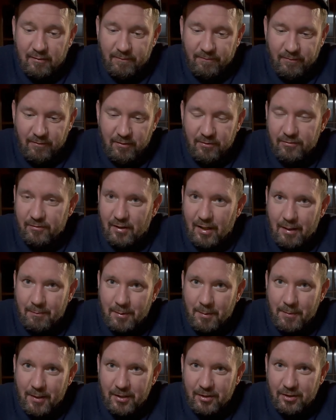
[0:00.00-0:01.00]
first time
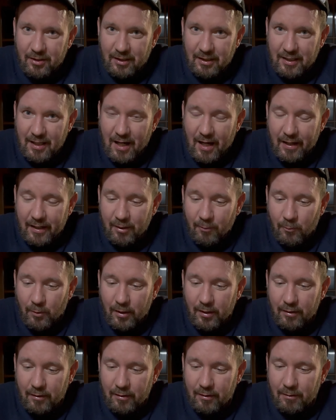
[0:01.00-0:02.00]
I'm actually cutting
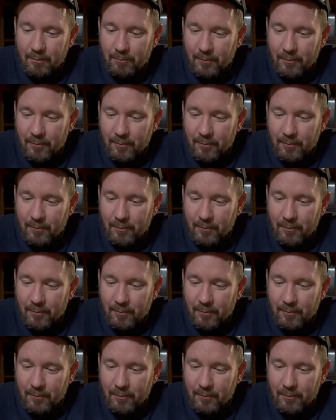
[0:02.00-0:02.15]
one